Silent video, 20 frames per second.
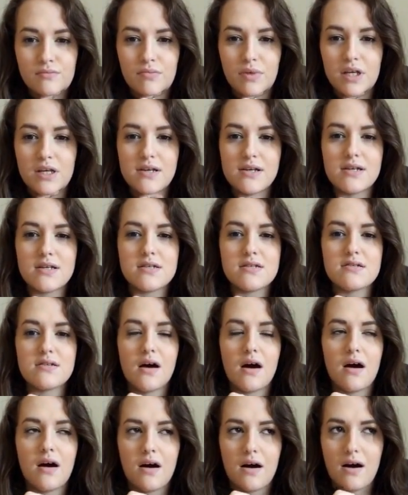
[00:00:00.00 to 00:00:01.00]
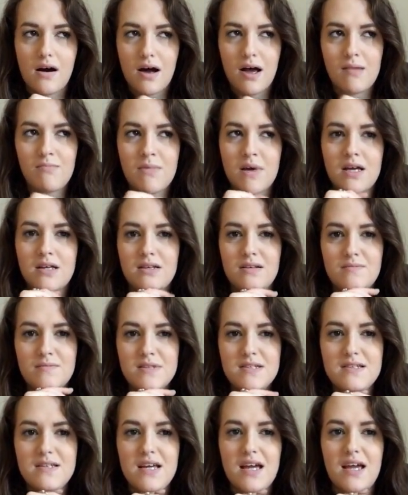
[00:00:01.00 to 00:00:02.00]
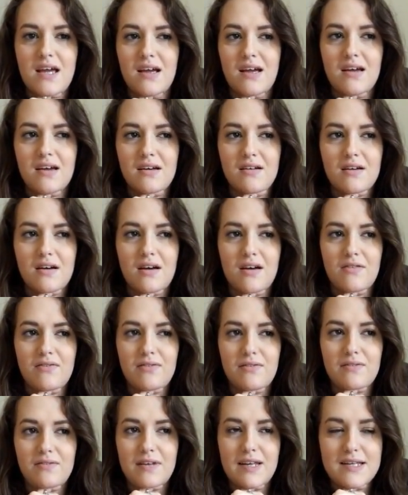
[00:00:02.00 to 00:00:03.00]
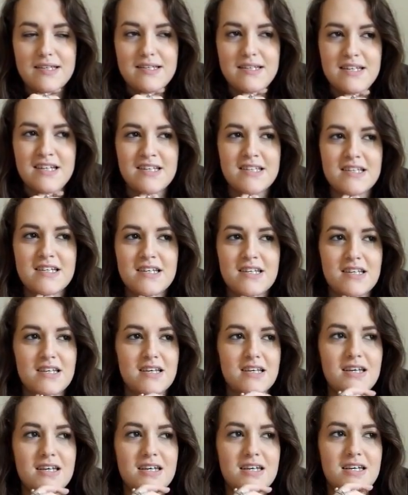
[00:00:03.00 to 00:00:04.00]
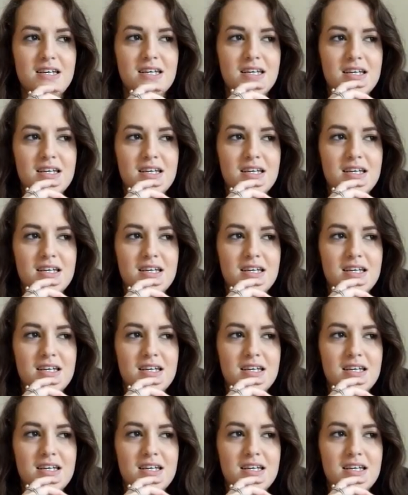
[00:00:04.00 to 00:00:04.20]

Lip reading: Because I made the mistake of listening to the